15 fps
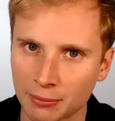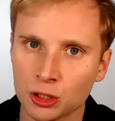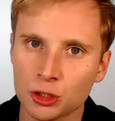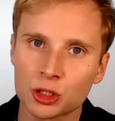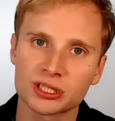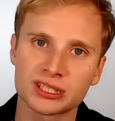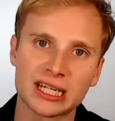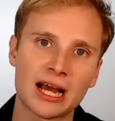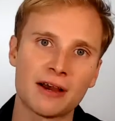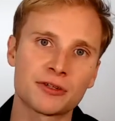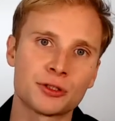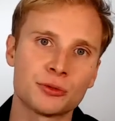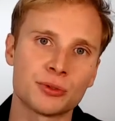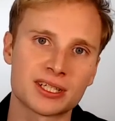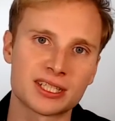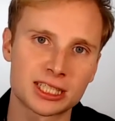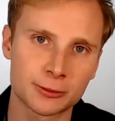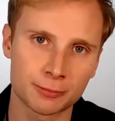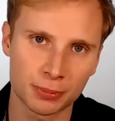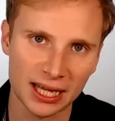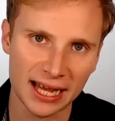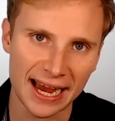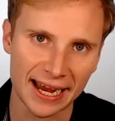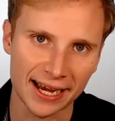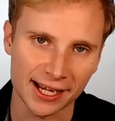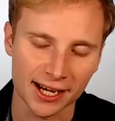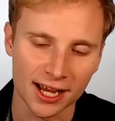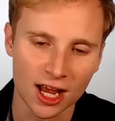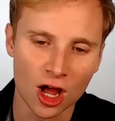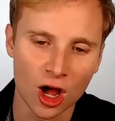You just have to explain